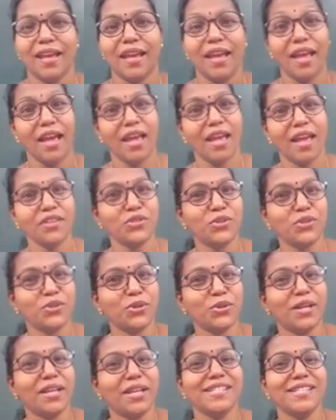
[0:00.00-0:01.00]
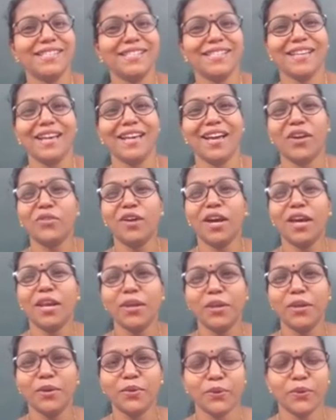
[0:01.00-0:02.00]
Hi students, how are
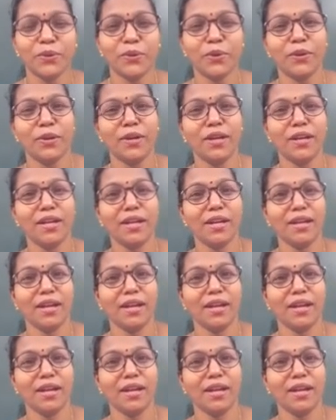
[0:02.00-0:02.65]
you all?